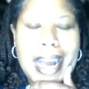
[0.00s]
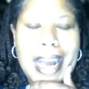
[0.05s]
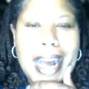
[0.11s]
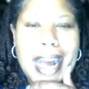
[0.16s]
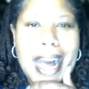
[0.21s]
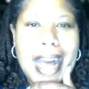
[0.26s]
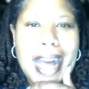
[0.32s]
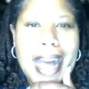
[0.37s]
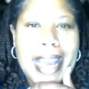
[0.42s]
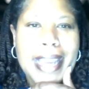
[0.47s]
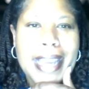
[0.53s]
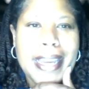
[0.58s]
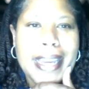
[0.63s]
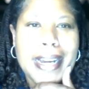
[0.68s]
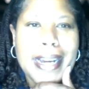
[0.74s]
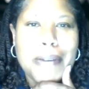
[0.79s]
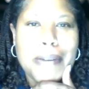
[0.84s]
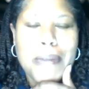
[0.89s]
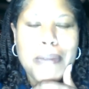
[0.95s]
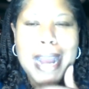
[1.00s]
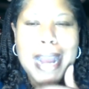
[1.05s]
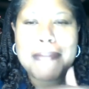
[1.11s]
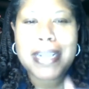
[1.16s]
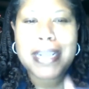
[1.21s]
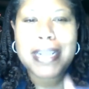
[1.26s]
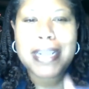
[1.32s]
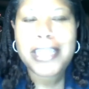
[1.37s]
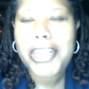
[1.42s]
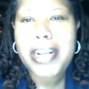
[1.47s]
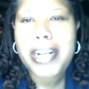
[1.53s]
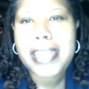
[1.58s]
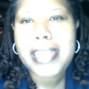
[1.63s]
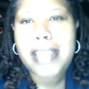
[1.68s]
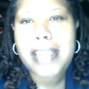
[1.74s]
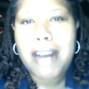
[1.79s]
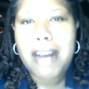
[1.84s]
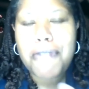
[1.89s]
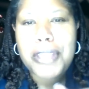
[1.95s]
I uh, I'm going to start
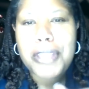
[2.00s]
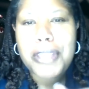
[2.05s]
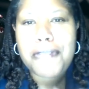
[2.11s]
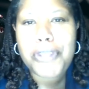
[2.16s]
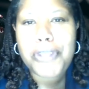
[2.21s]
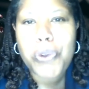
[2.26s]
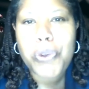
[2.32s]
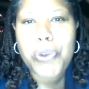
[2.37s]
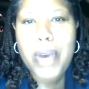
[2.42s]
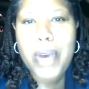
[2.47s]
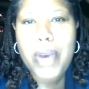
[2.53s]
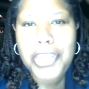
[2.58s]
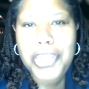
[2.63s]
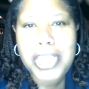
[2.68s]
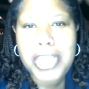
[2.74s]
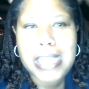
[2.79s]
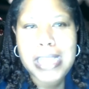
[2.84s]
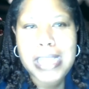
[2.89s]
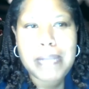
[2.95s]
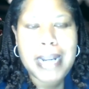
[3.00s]
us off with a few questions,